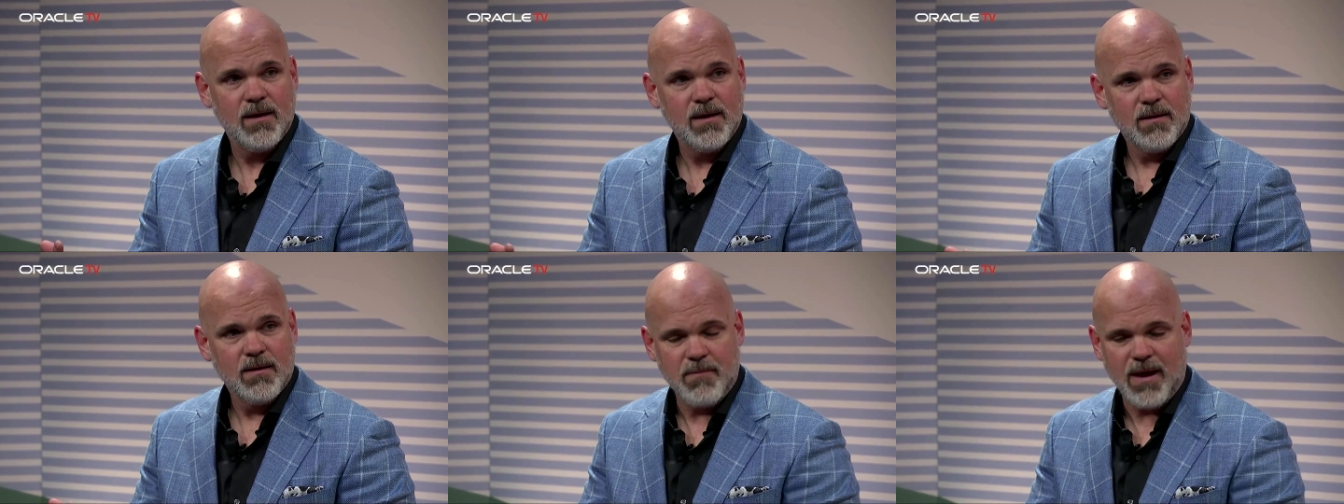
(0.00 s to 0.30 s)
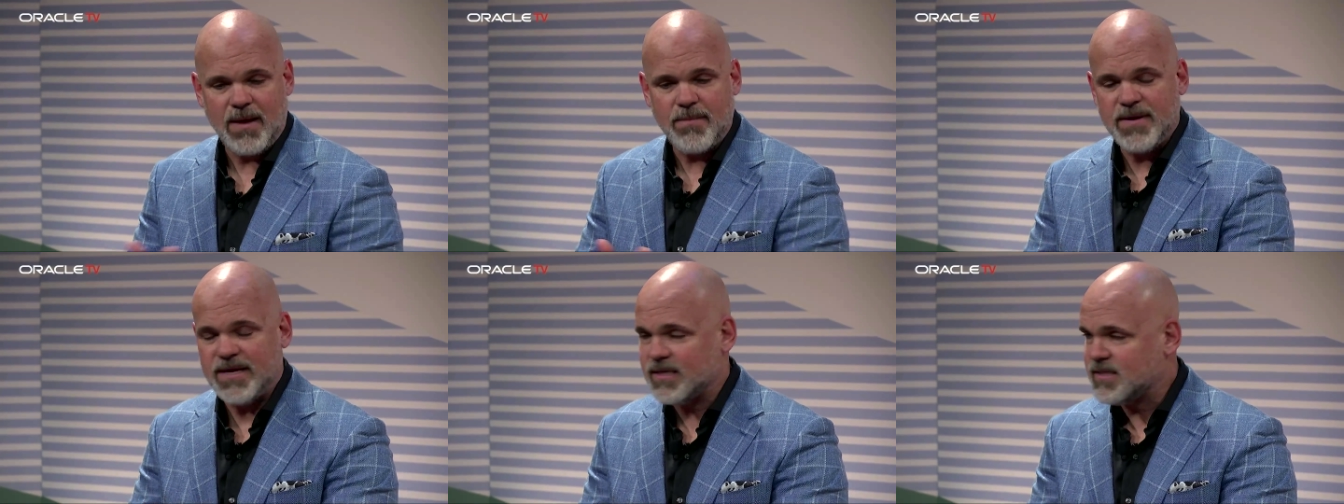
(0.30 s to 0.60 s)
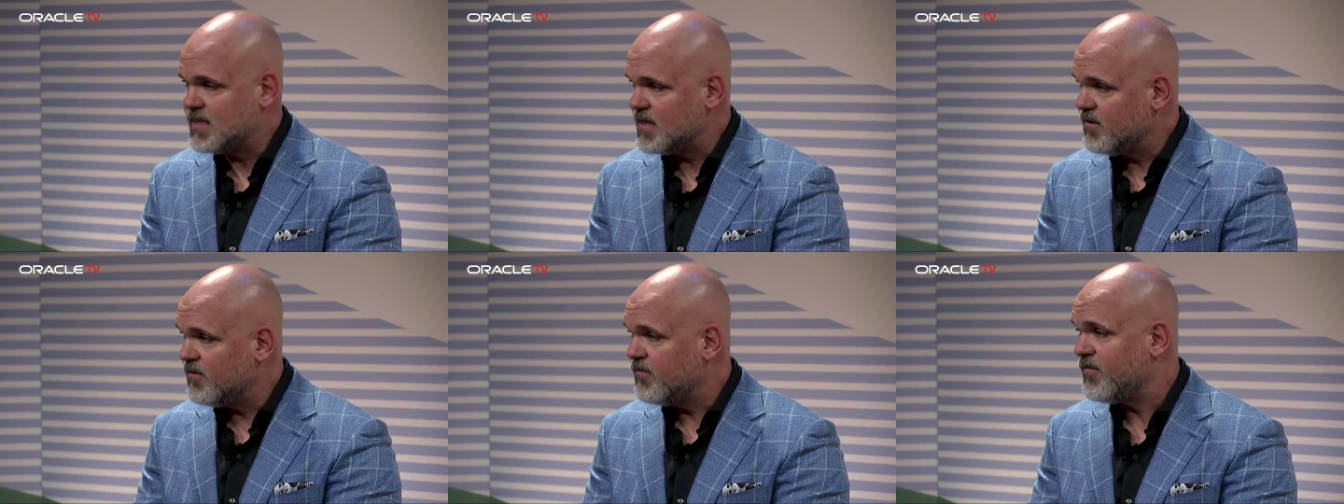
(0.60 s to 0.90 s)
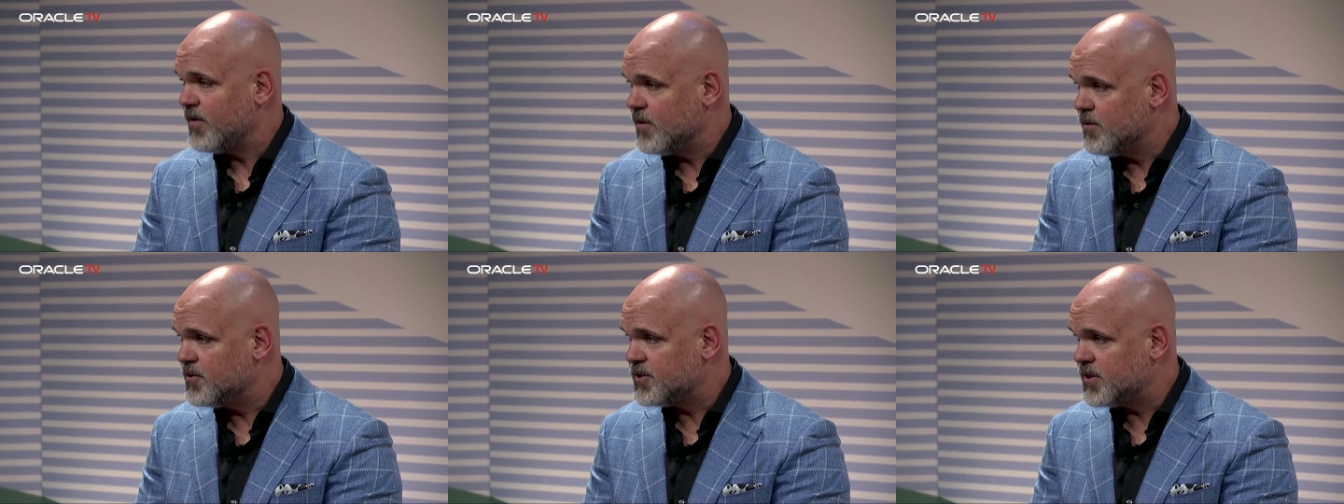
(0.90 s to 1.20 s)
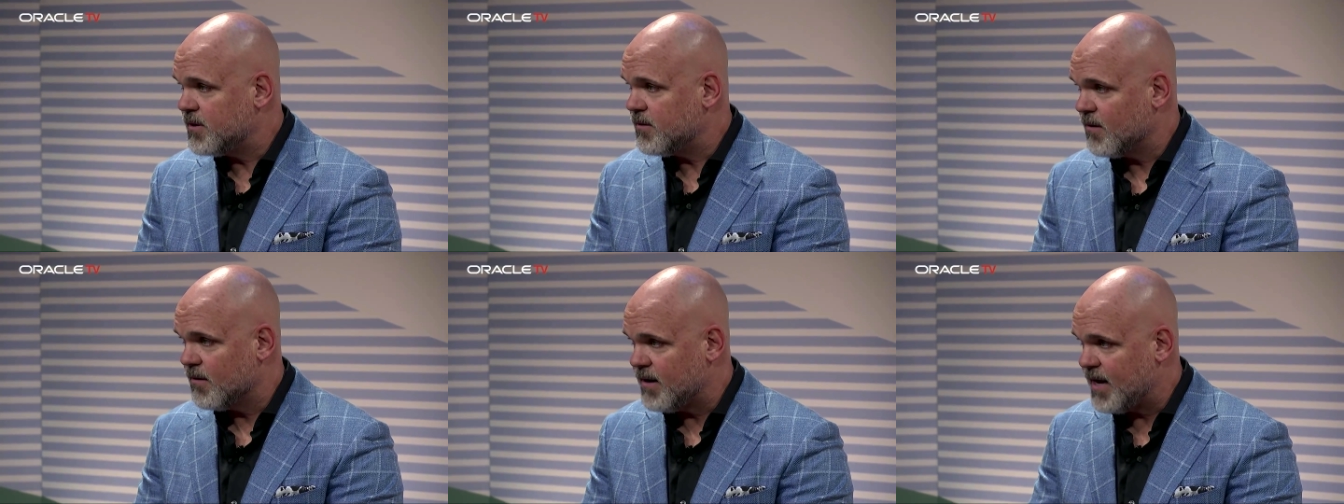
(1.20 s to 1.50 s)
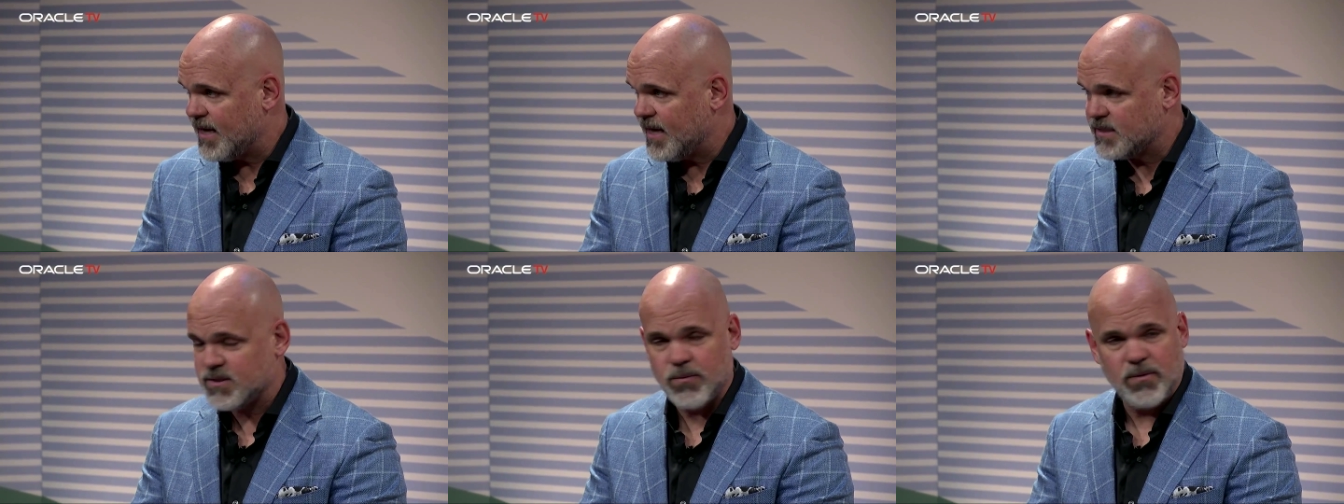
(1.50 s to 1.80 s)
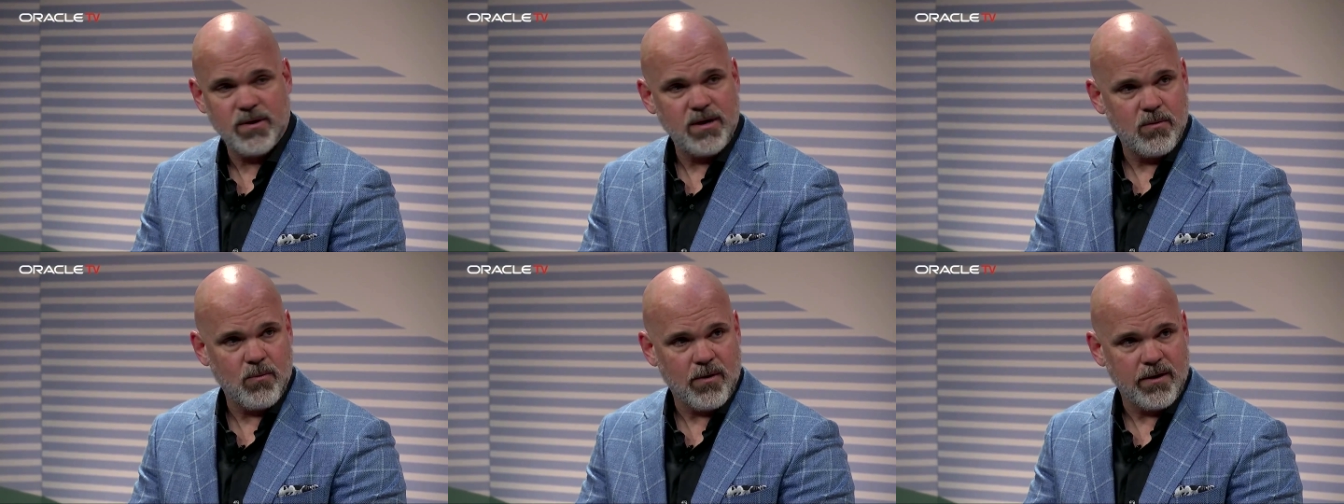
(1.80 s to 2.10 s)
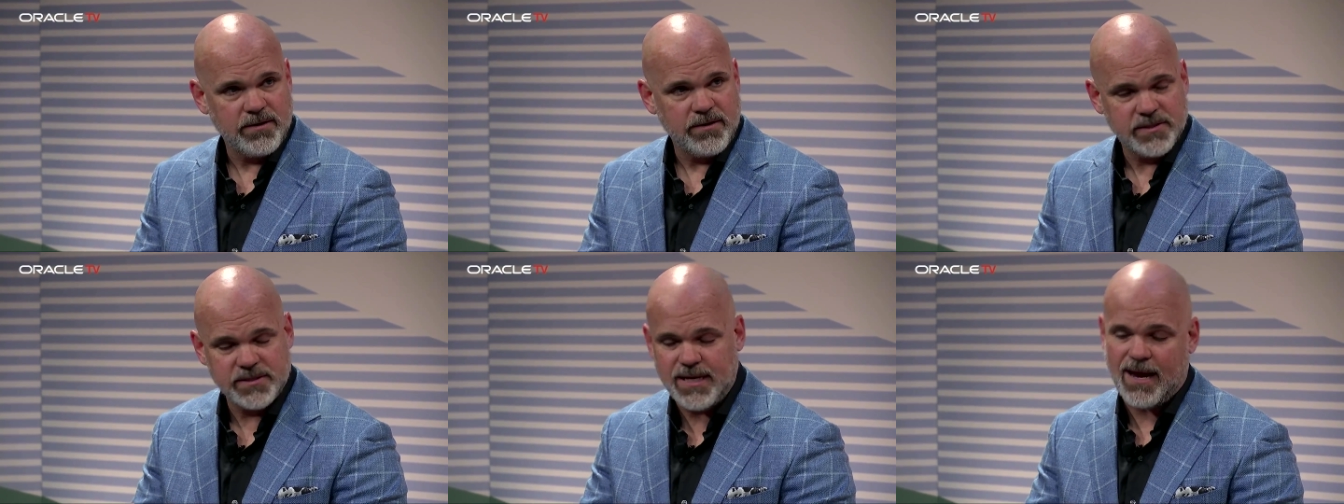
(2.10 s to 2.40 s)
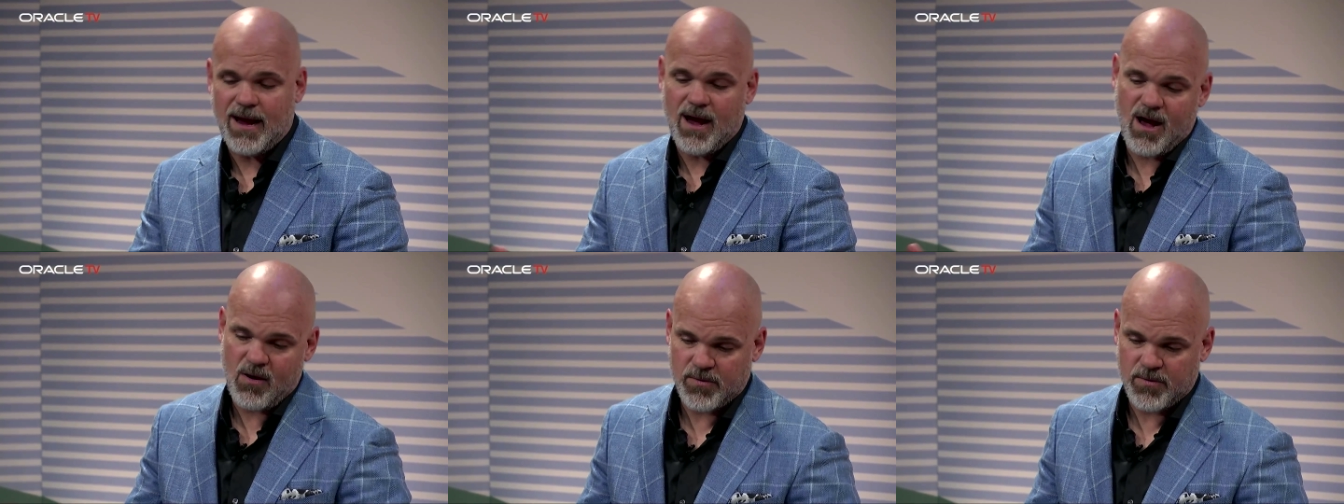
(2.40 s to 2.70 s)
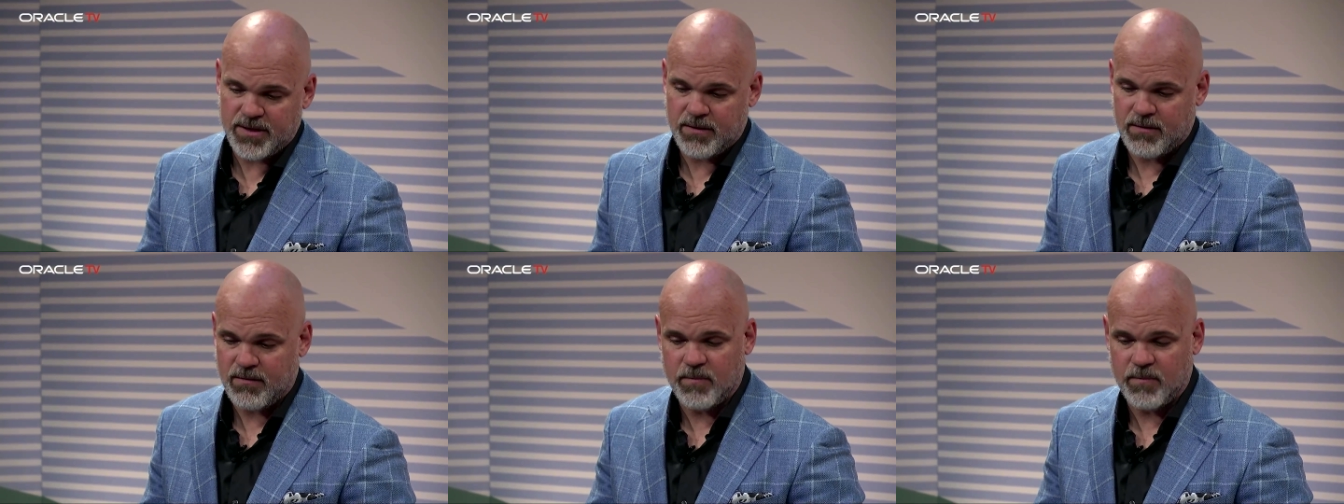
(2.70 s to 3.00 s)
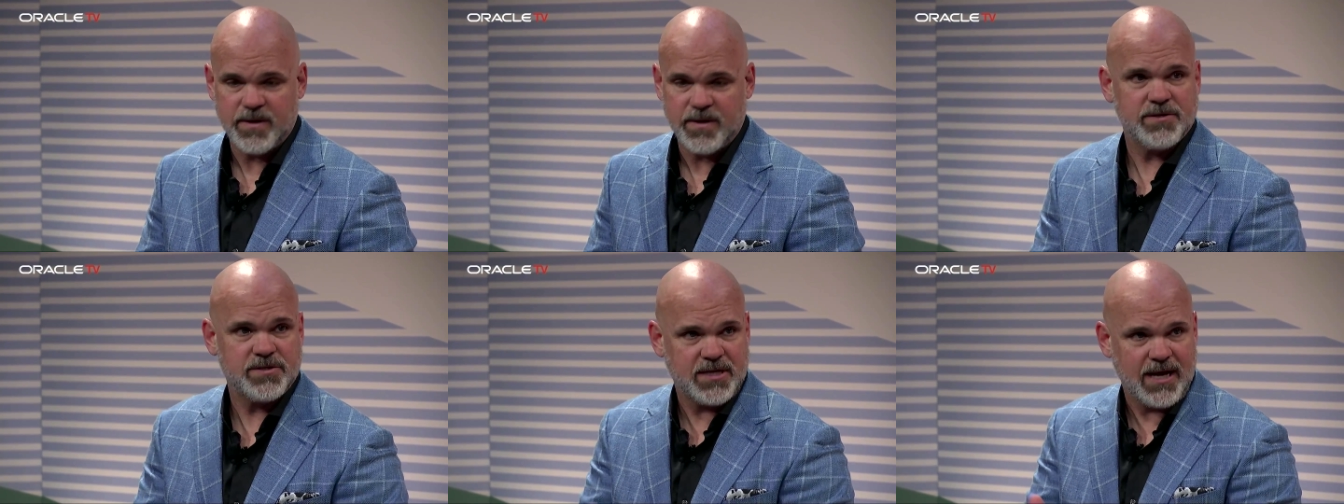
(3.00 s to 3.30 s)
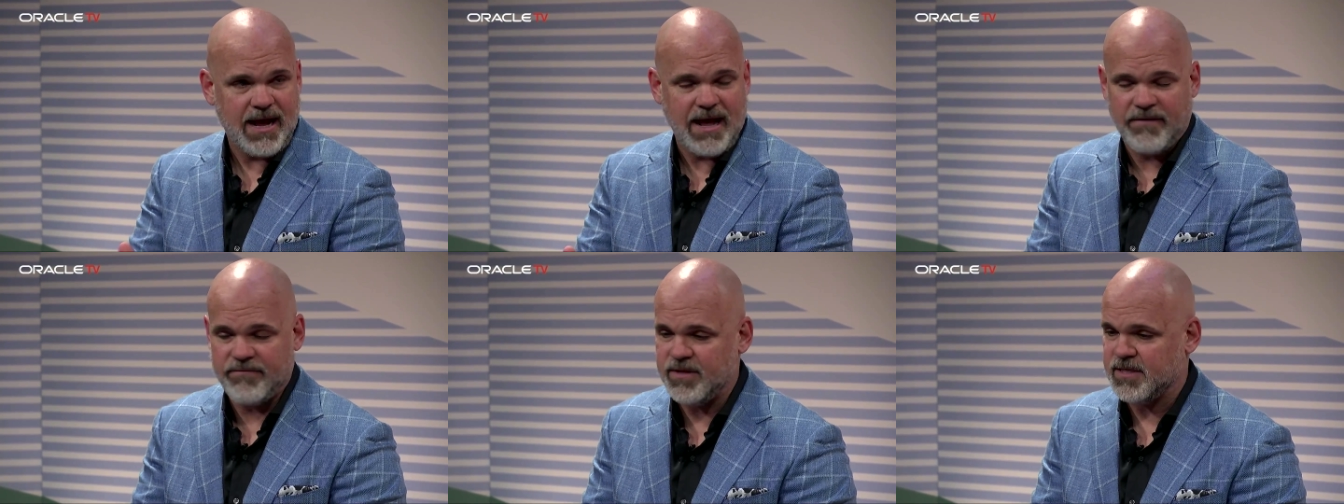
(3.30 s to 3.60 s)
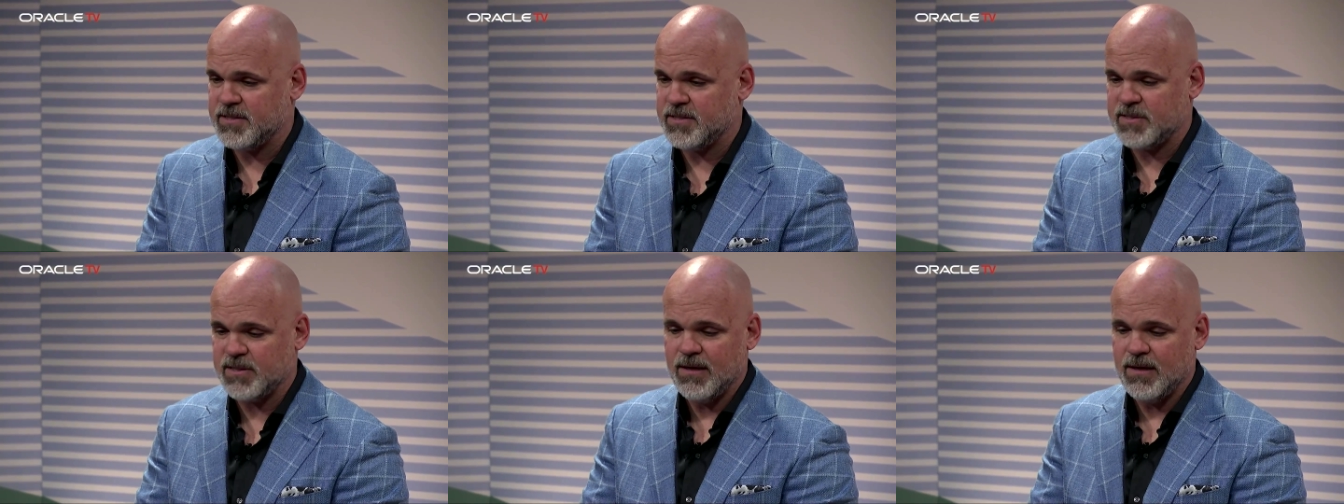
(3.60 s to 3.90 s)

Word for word: Maybe it's in Fusion or NetSuite where you say, oh, you know, we used to have this